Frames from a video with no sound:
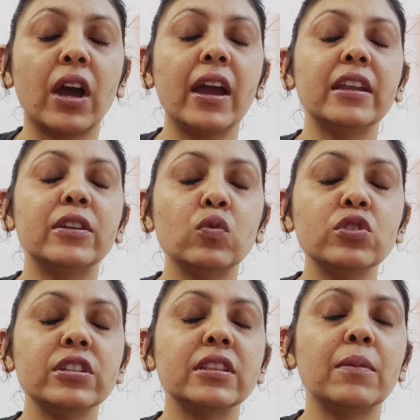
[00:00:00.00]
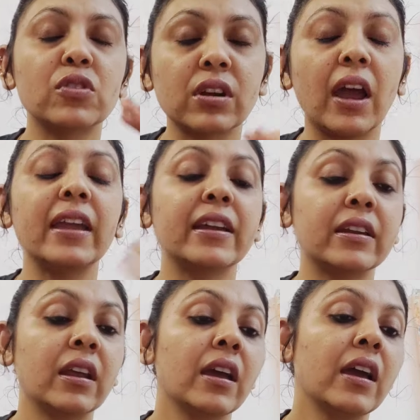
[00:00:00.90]
I do see them trying
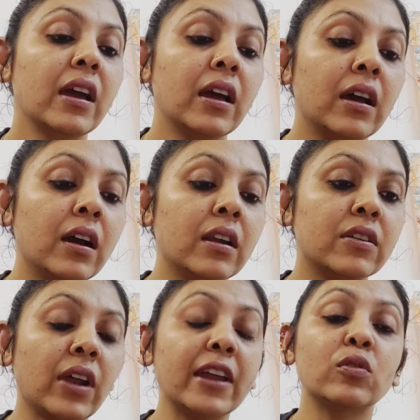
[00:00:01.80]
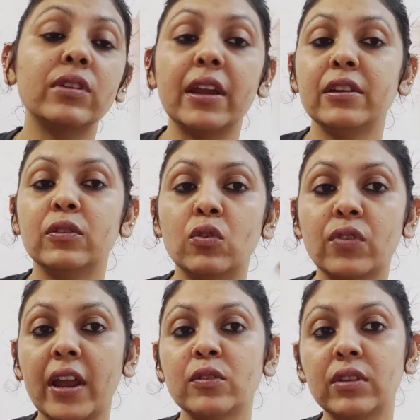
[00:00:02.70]
to let
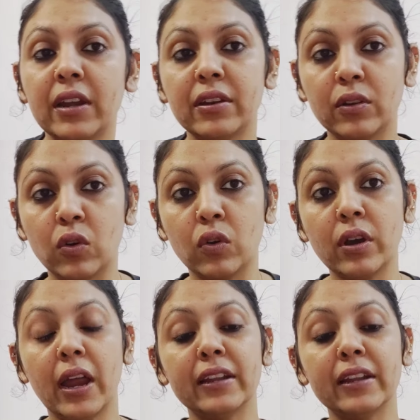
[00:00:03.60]
it go.